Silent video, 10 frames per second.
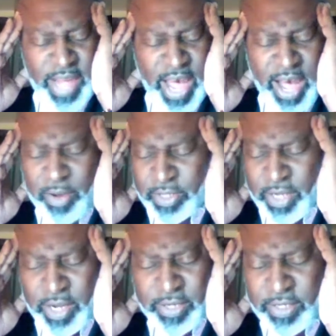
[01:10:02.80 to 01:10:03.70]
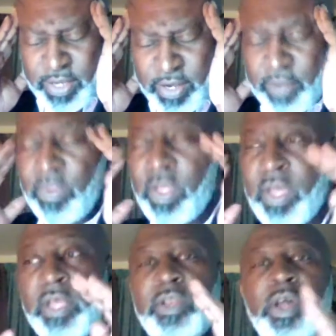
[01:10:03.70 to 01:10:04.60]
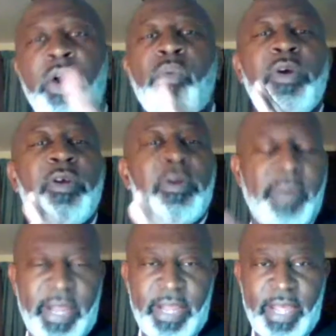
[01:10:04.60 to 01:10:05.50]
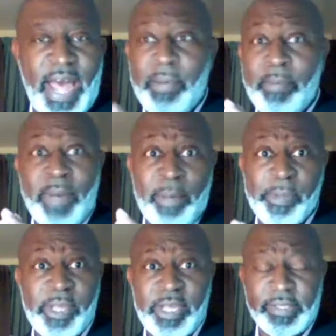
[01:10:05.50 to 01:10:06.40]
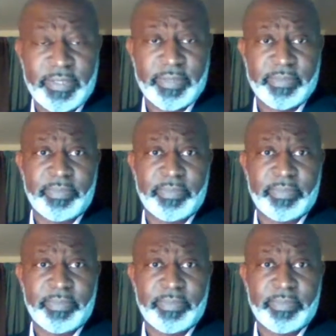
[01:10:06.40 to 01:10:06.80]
and all this other stuff. Don't worry about that. I'm about peace.